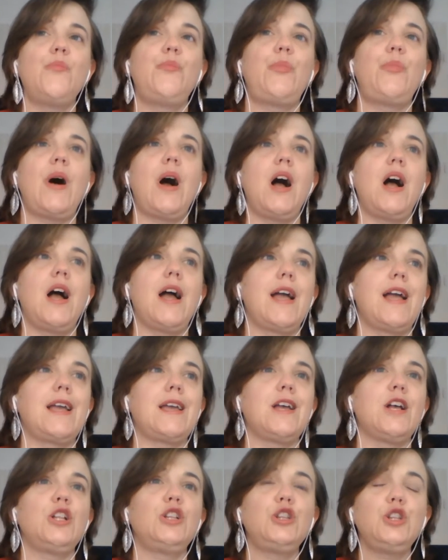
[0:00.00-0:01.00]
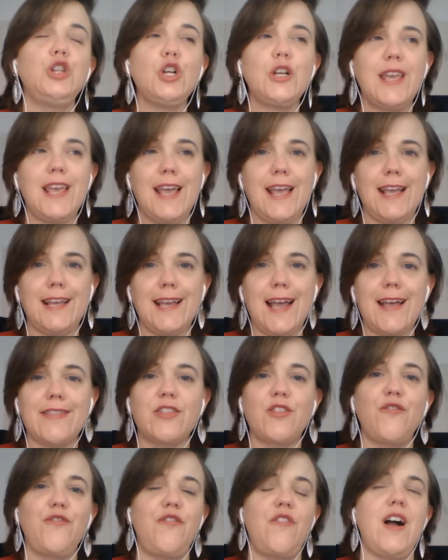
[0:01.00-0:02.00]
by looking
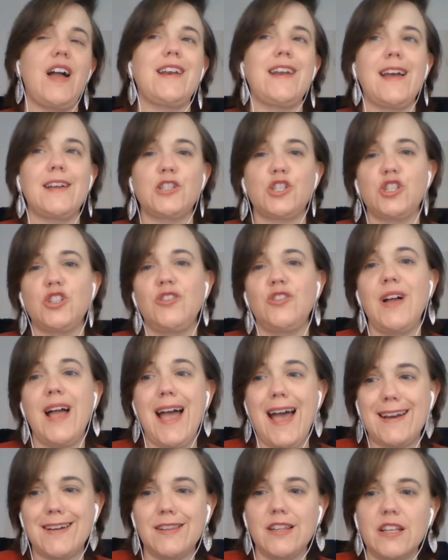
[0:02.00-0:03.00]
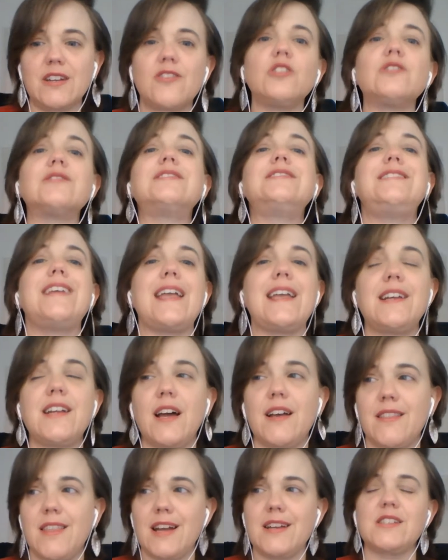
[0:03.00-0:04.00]
at the financial analytical
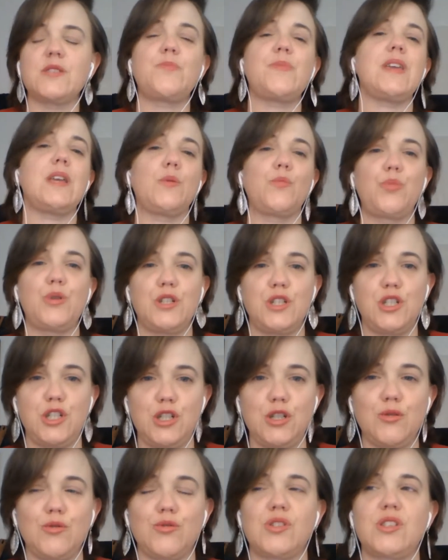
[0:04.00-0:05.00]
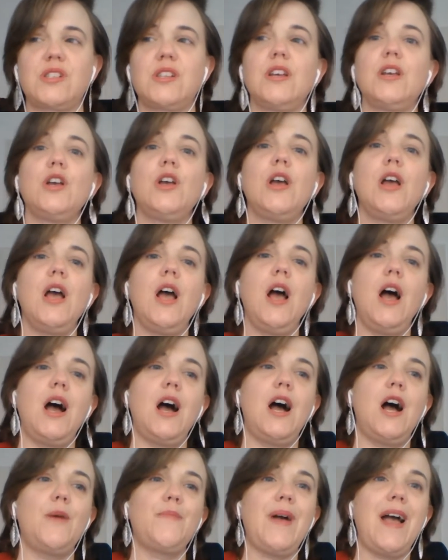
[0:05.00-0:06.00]
data that is being produced.
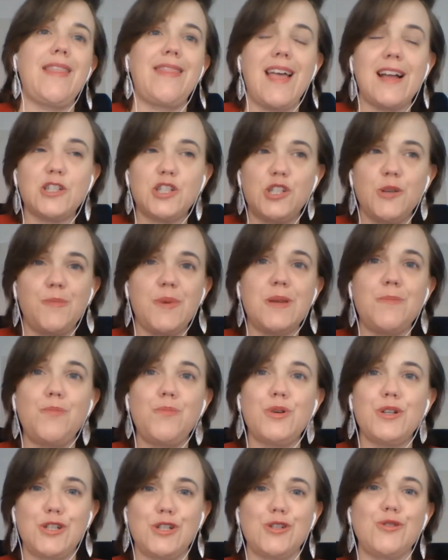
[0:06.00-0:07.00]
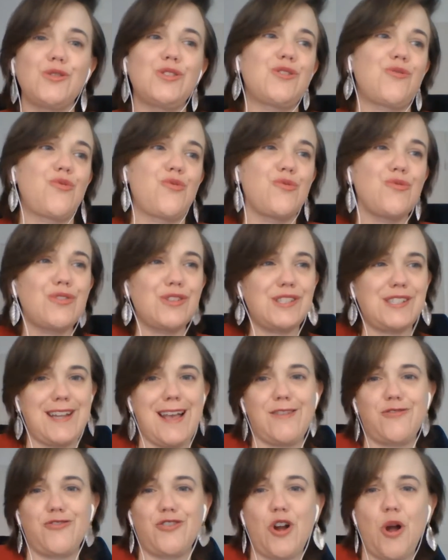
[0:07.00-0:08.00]
And that should be produced through the
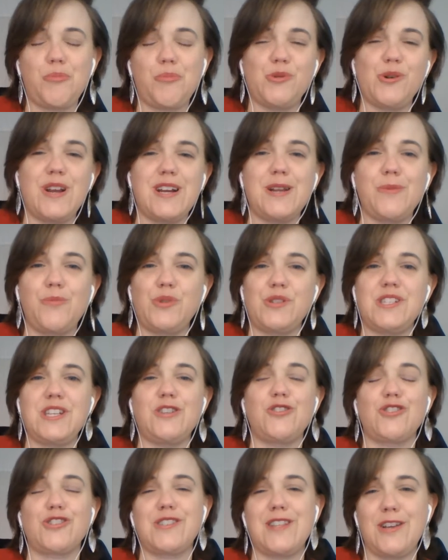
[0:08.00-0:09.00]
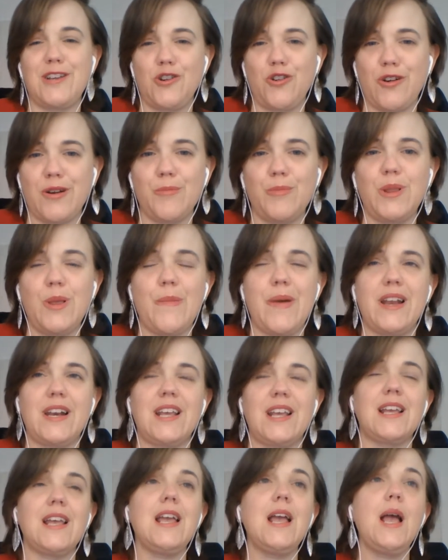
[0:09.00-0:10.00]
standard operating procedures that you're
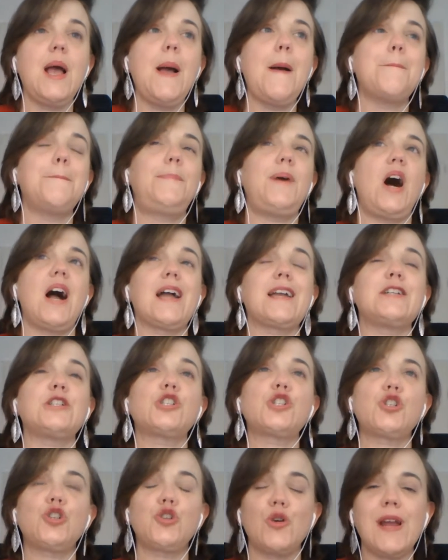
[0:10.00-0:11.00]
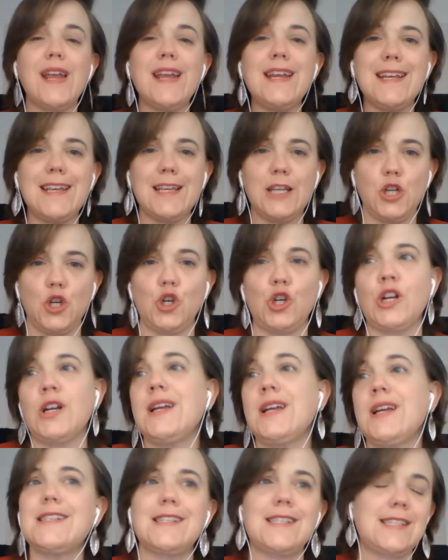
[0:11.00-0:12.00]
implementing, by training
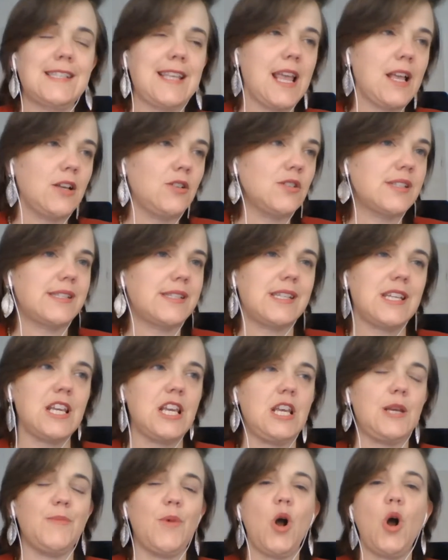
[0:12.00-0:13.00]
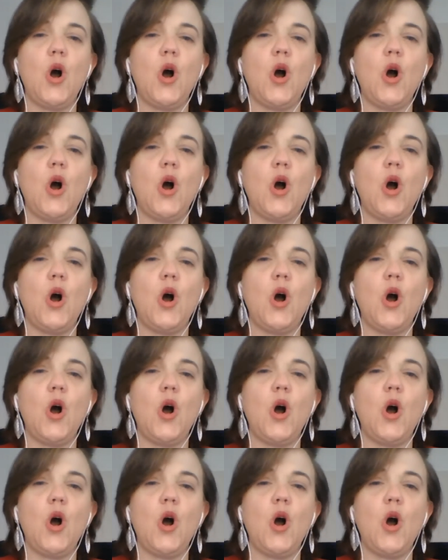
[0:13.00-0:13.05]
your sales team